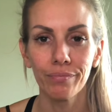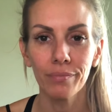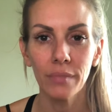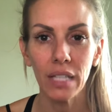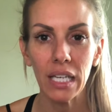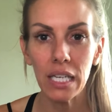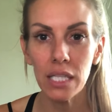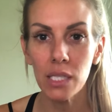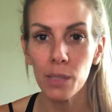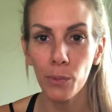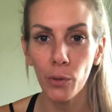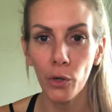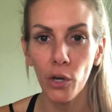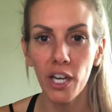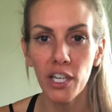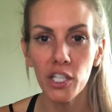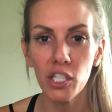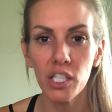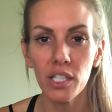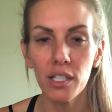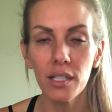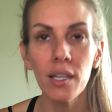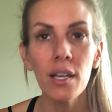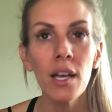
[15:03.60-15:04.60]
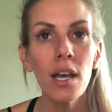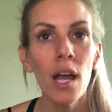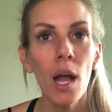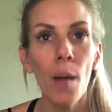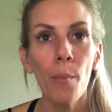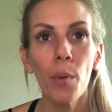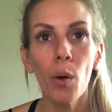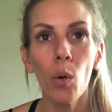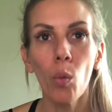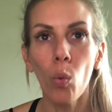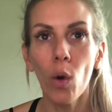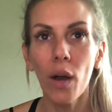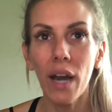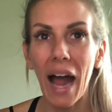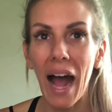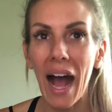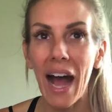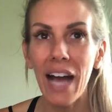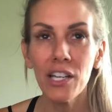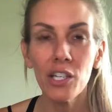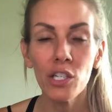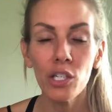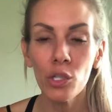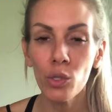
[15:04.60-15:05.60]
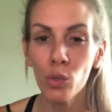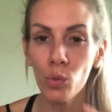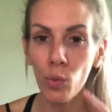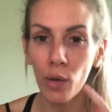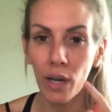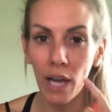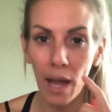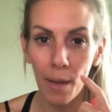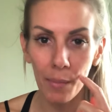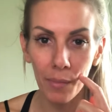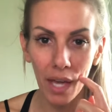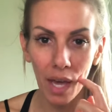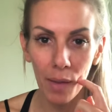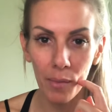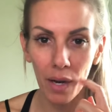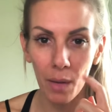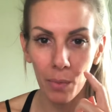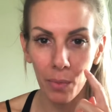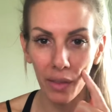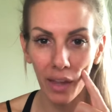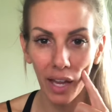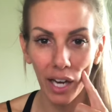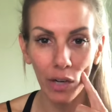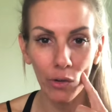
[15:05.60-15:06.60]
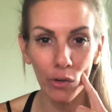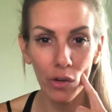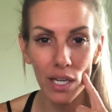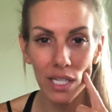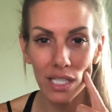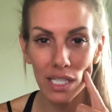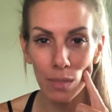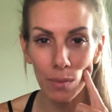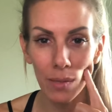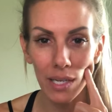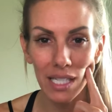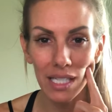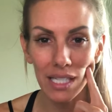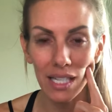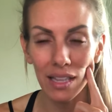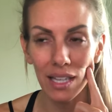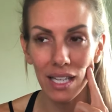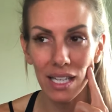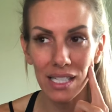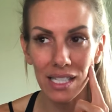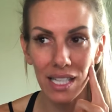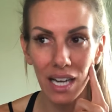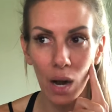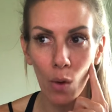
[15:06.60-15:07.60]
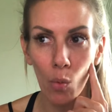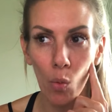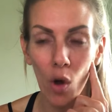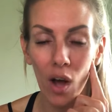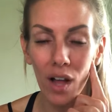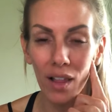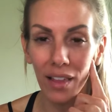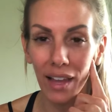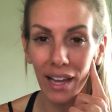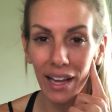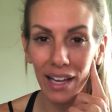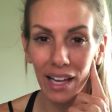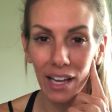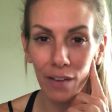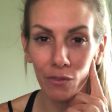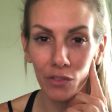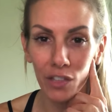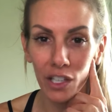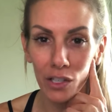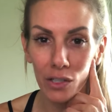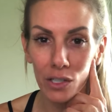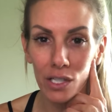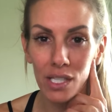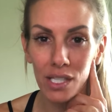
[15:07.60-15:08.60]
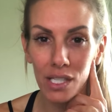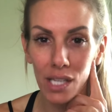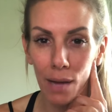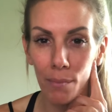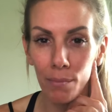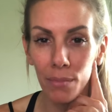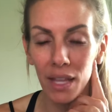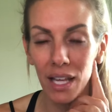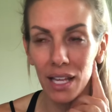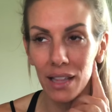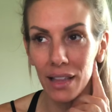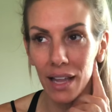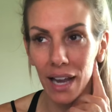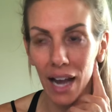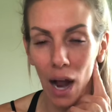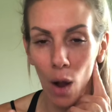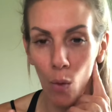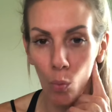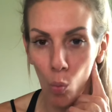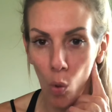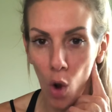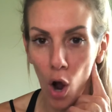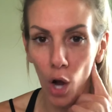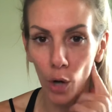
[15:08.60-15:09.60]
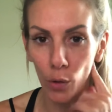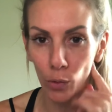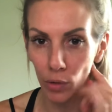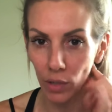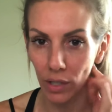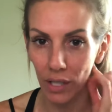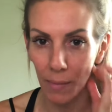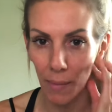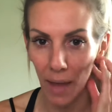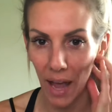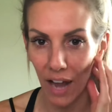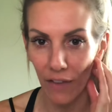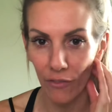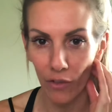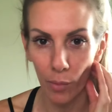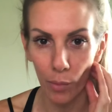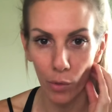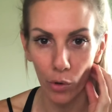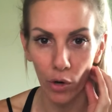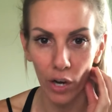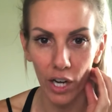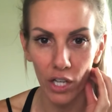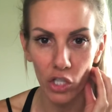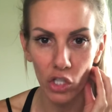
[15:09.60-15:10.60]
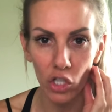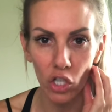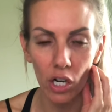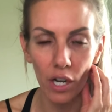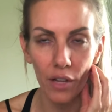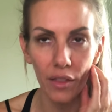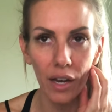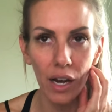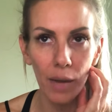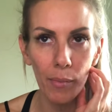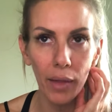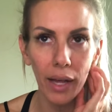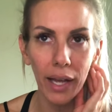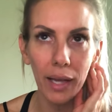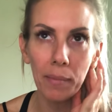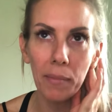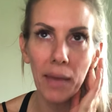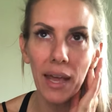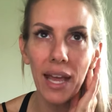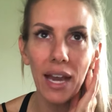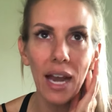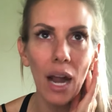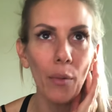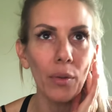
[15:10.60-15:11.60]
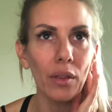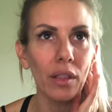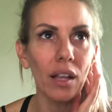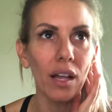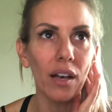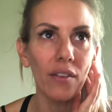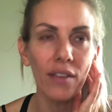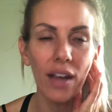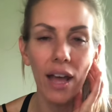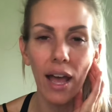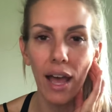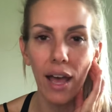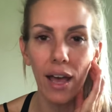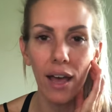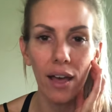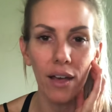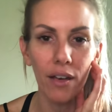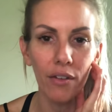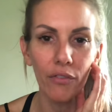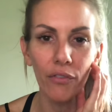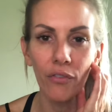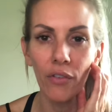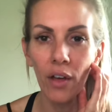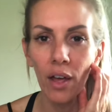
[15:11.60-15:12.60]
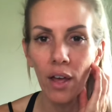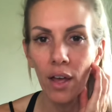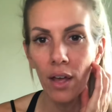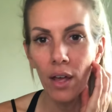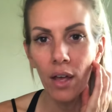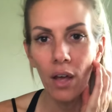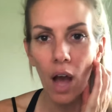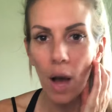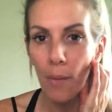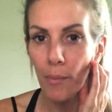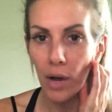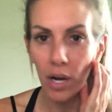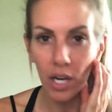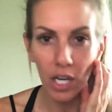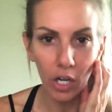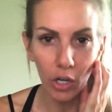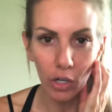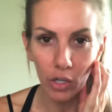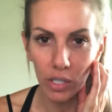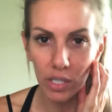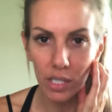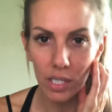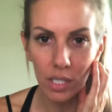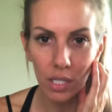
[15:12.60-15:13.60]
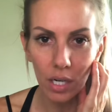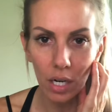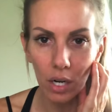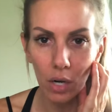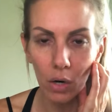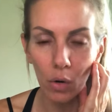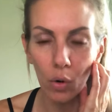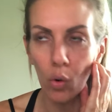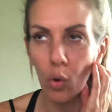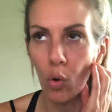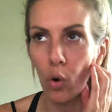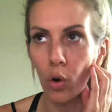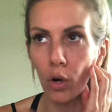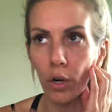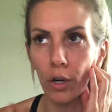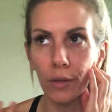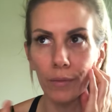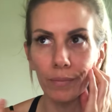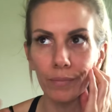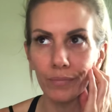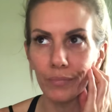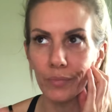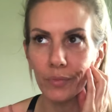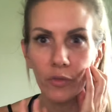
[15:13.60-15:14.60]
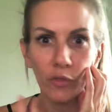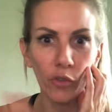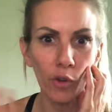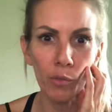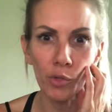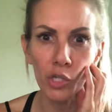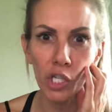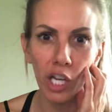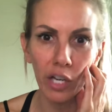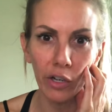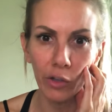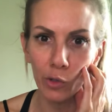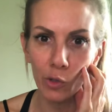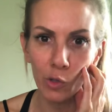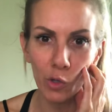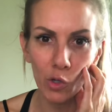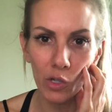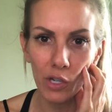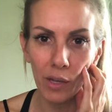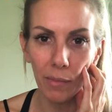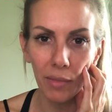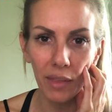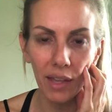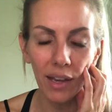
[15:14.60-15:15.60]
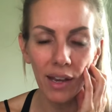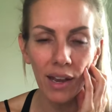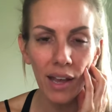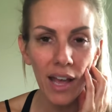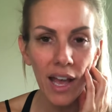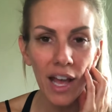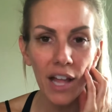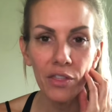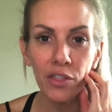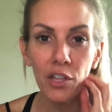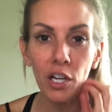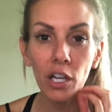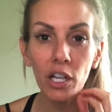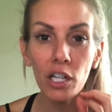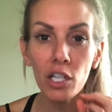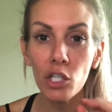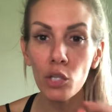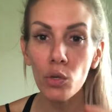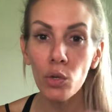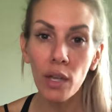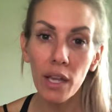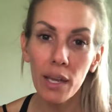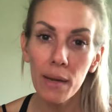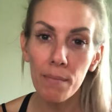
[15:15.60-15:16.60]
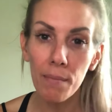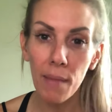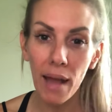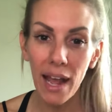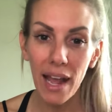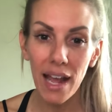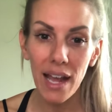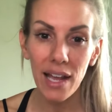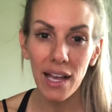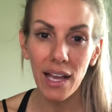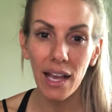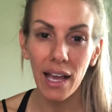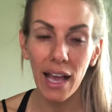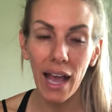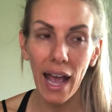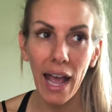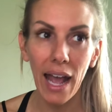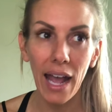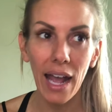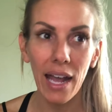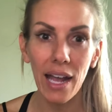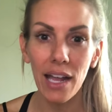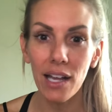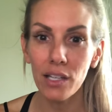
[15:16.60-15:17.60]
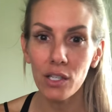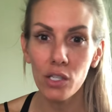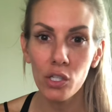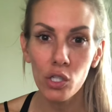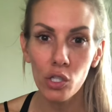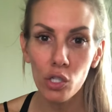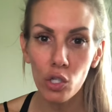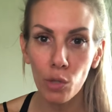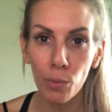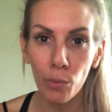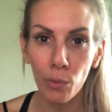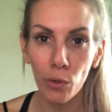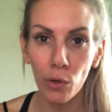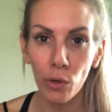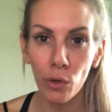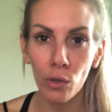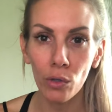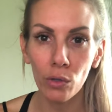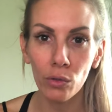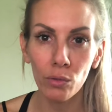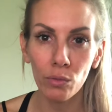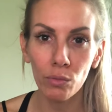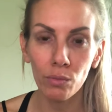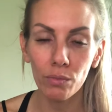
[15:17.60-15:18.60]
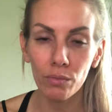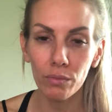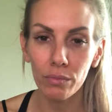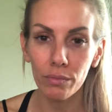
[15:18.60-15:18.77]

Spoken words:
inspiration. But what I do when I'm coming up with like recipes and things that I want, like if there's something that I want really bad from a restaurant that I'm like, man, I would love to have a Monte Cristo or from Cheddar's or something. There, you can make a super